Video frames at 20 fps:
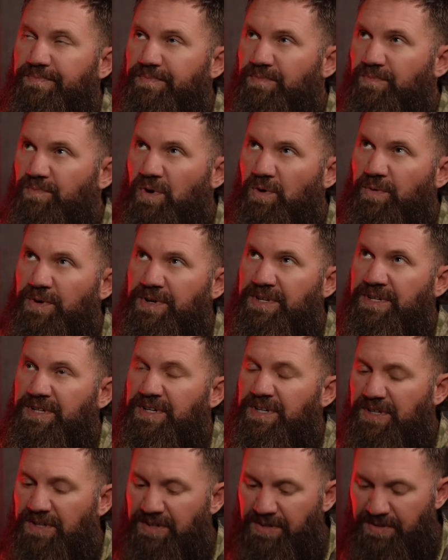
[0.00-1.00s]
what we
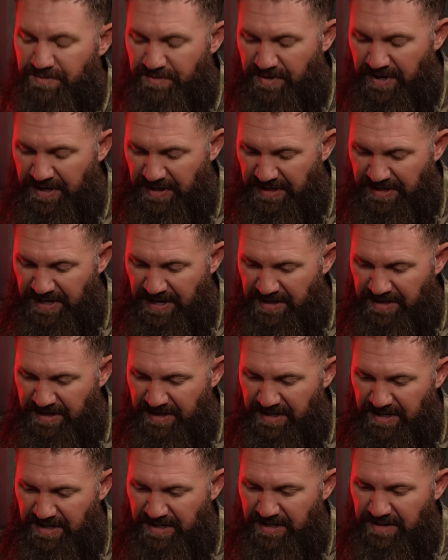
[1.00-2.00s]
did, like I'd had
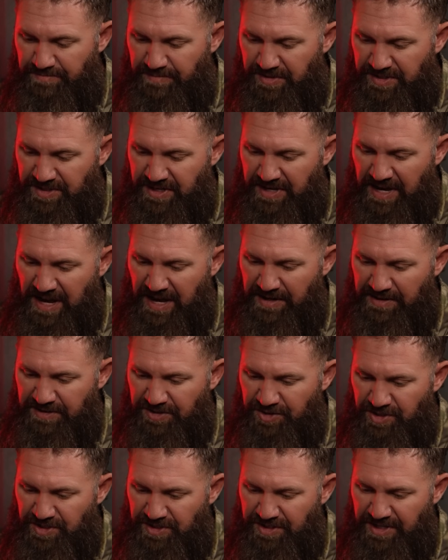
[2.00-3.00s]
this Canon
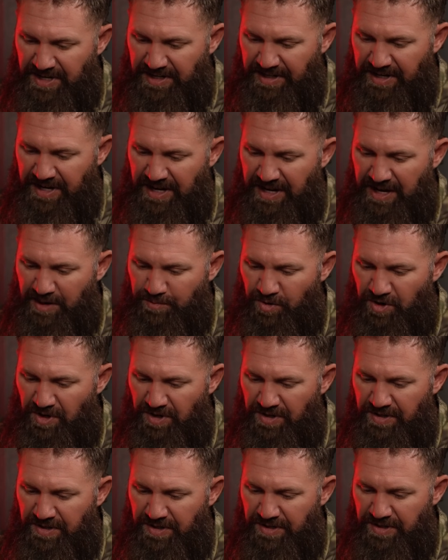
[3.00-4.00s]
G10
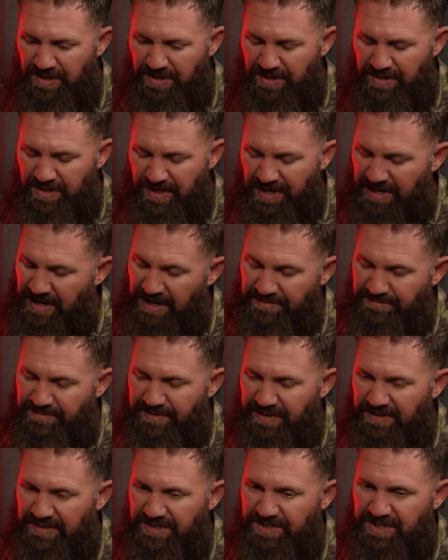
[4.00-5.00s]
camera, and I didn't
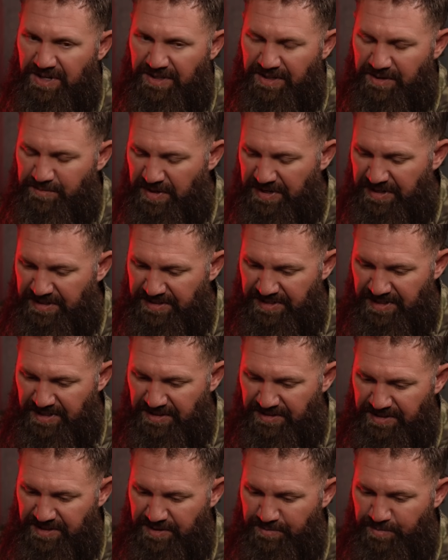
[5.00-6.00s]
figure this out, I think my ATL
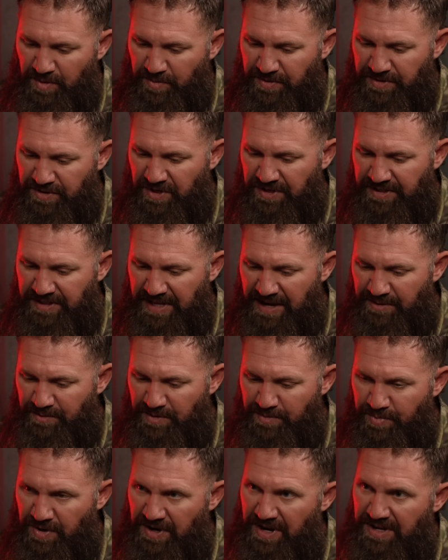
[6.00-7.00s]
did, but we took that and we
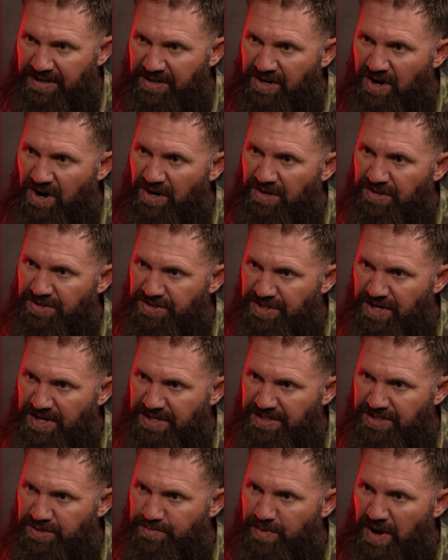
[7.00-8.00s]
put on a Carl Zeiss
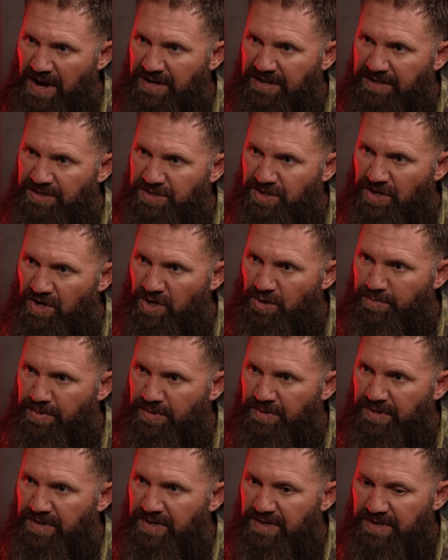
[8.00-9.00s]
spotting scope
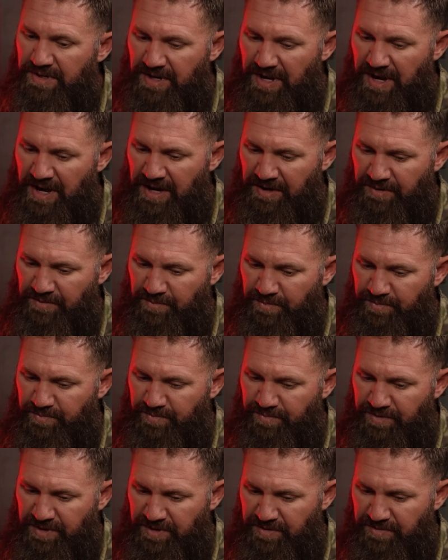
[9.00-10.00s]
and
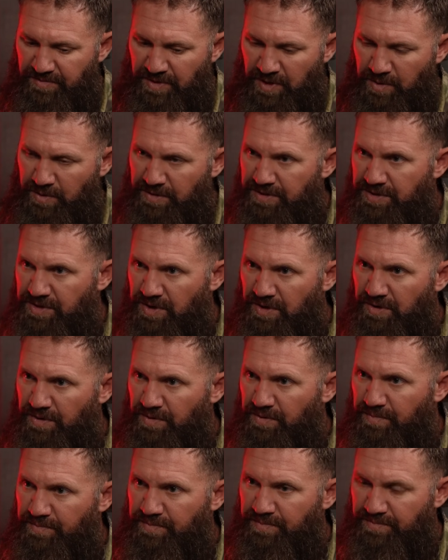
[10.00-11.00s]
do it
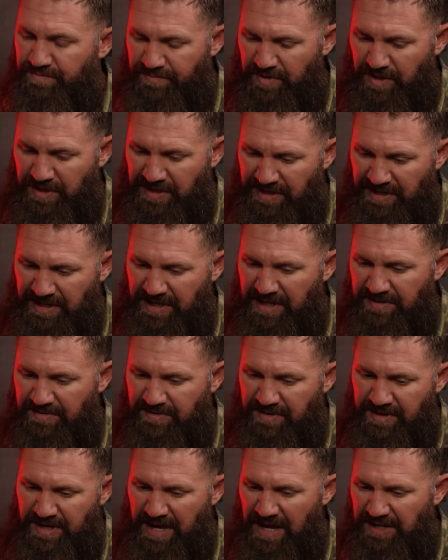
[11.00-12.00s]
so you can
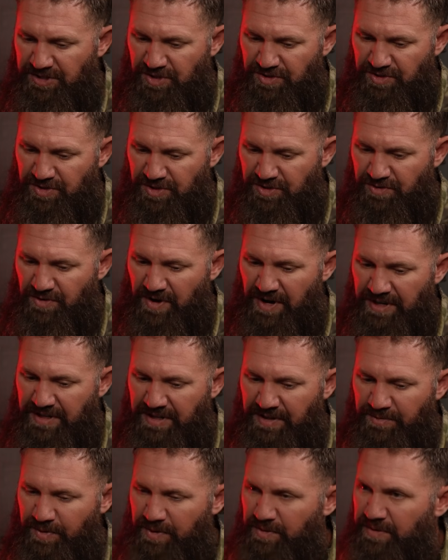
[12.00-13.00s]
catch it just right, and
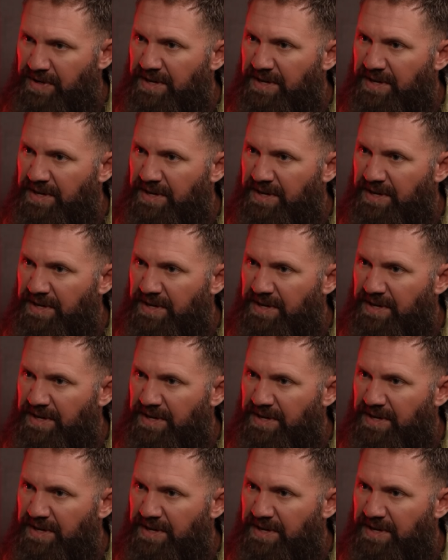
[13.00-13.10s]
then we